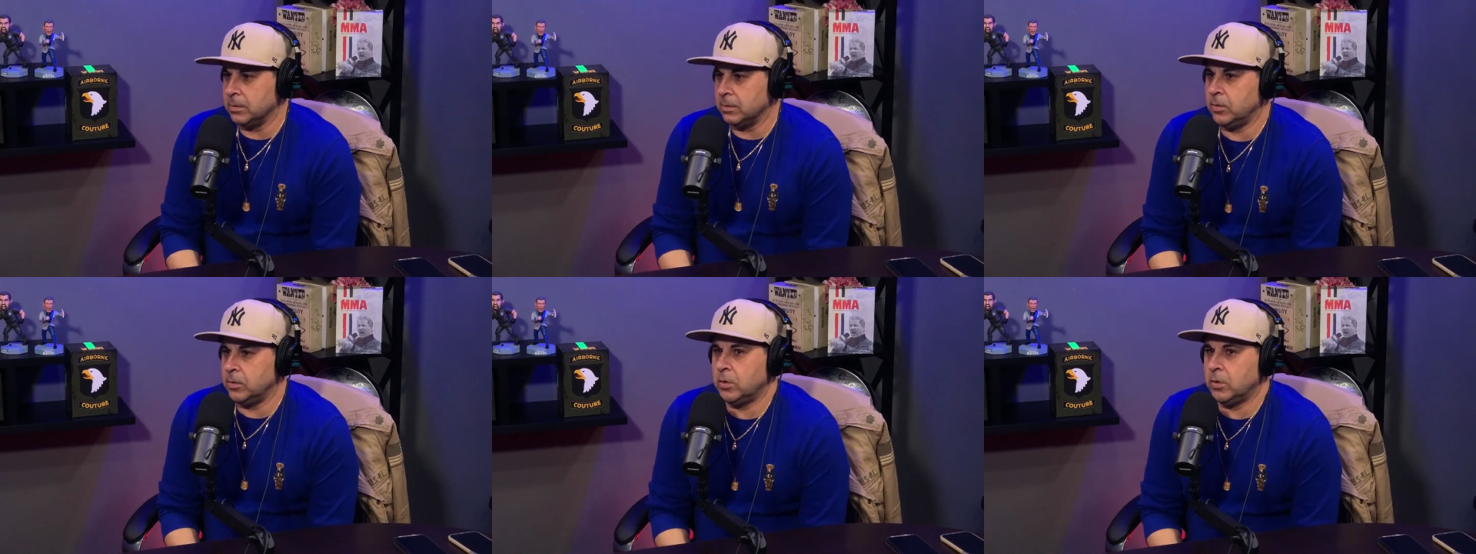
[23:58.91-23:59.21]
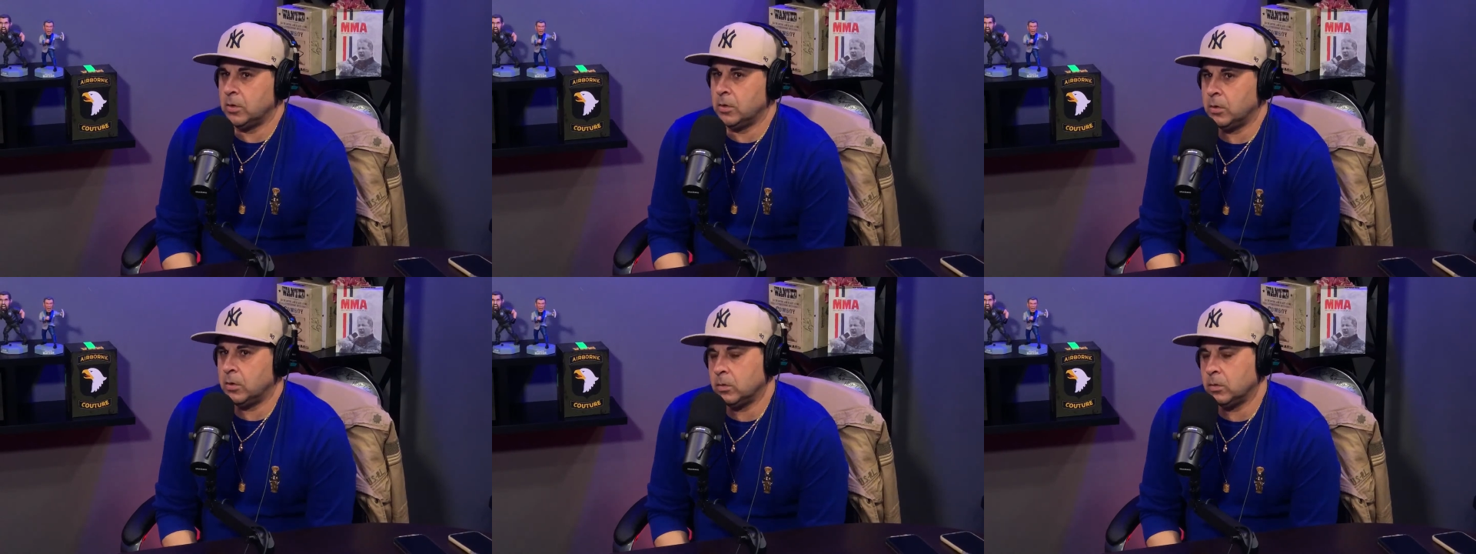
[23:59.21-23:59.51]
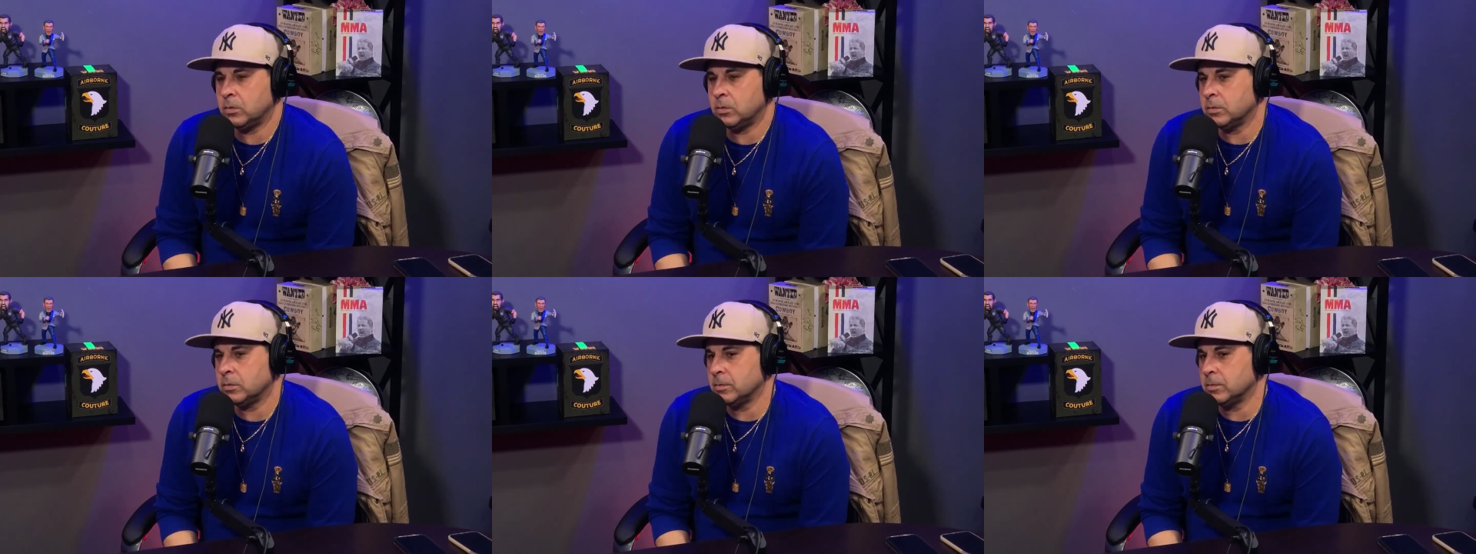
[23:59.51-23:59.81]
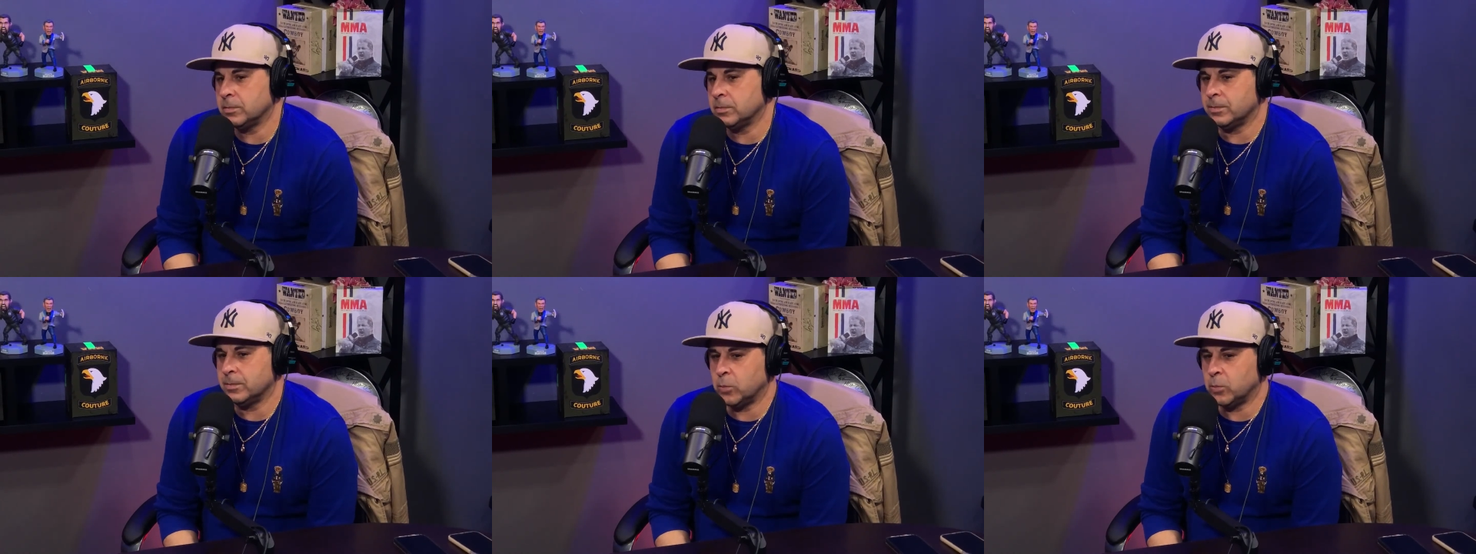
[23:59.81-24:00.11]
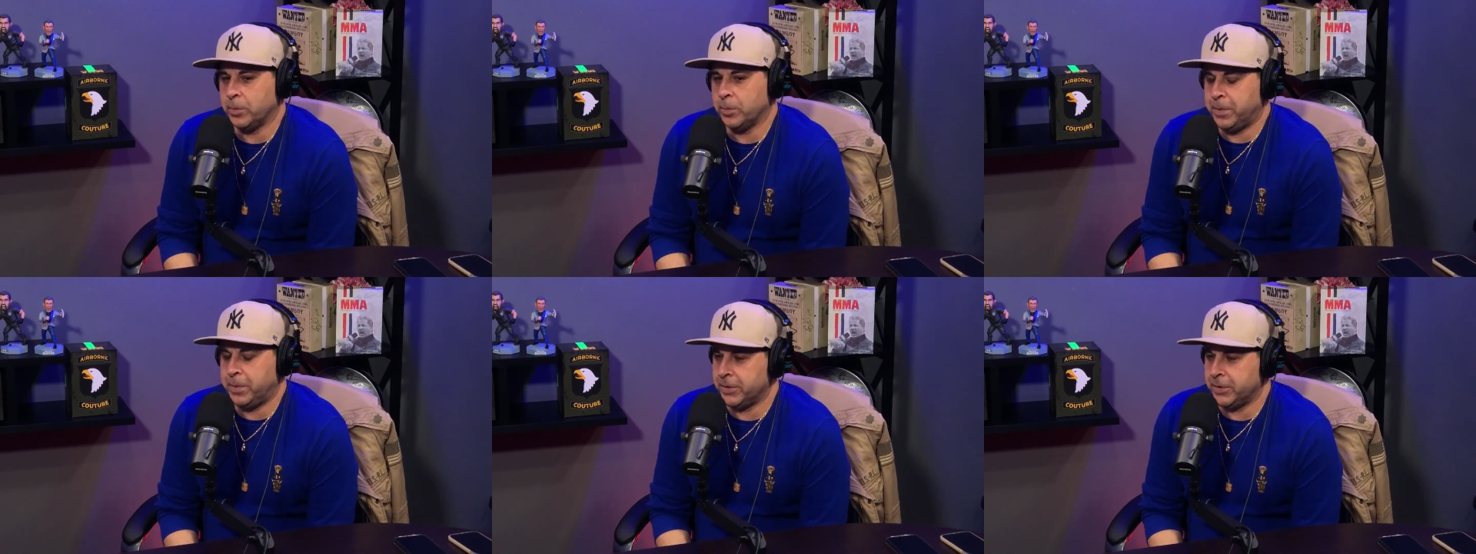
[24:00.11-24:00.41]
You know,
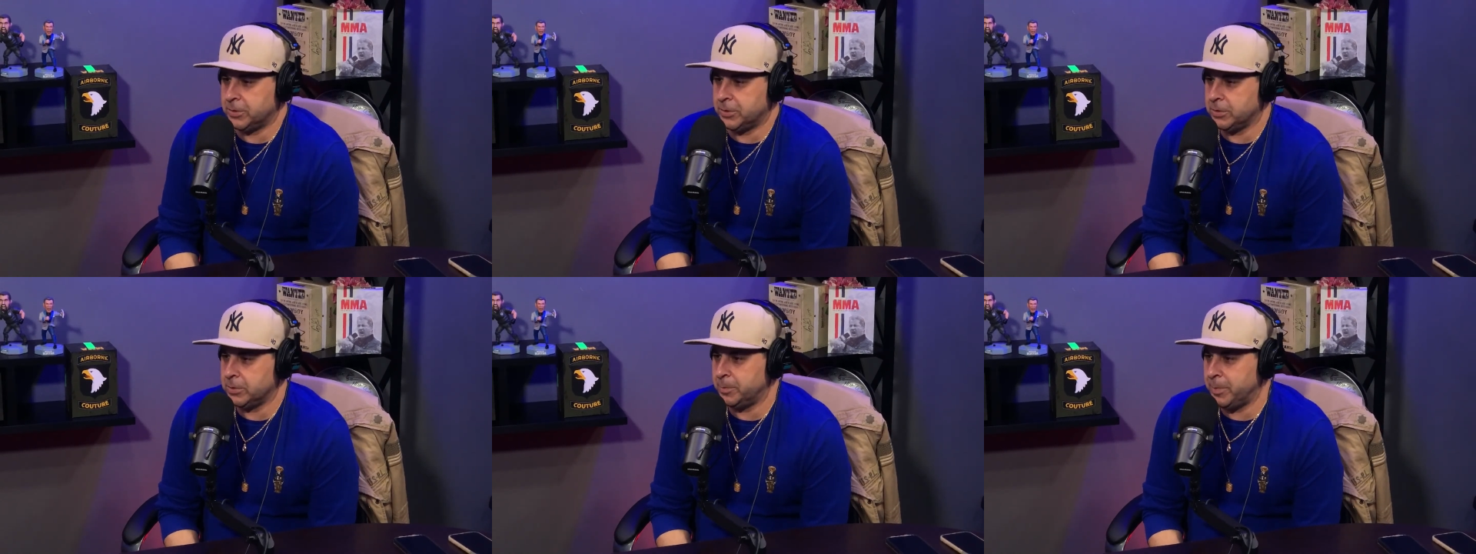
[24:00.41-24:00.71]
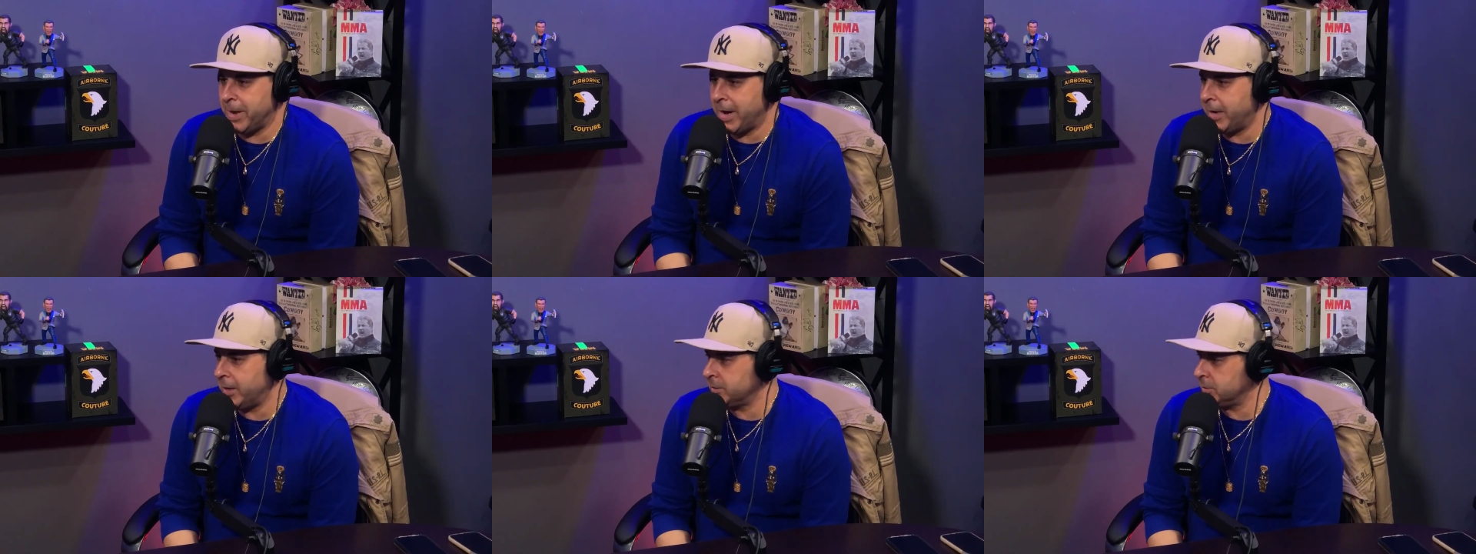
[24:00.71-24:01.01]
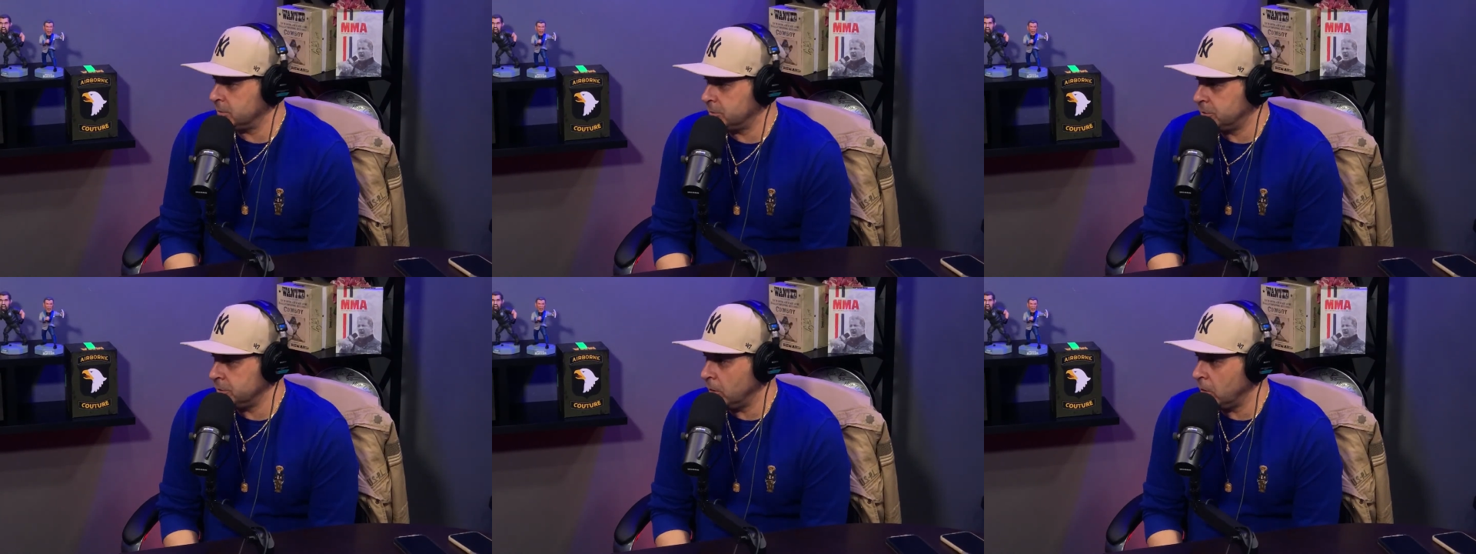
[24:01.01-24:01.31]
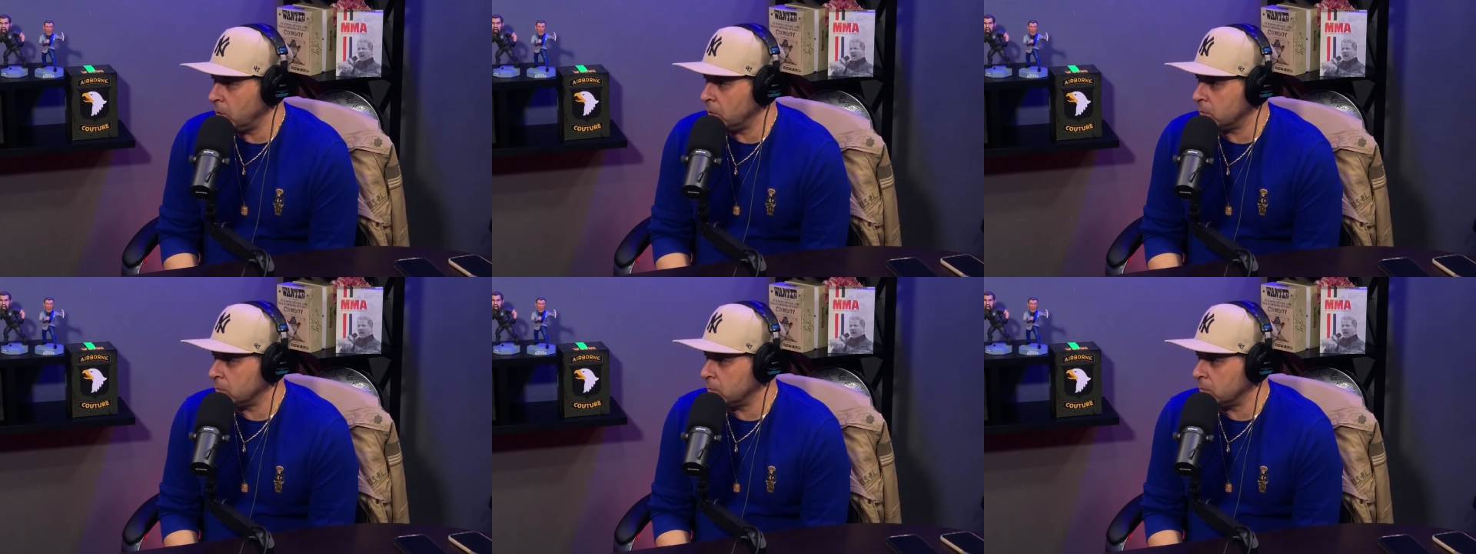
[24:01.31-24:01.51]
when pitchers bat, it's a joke.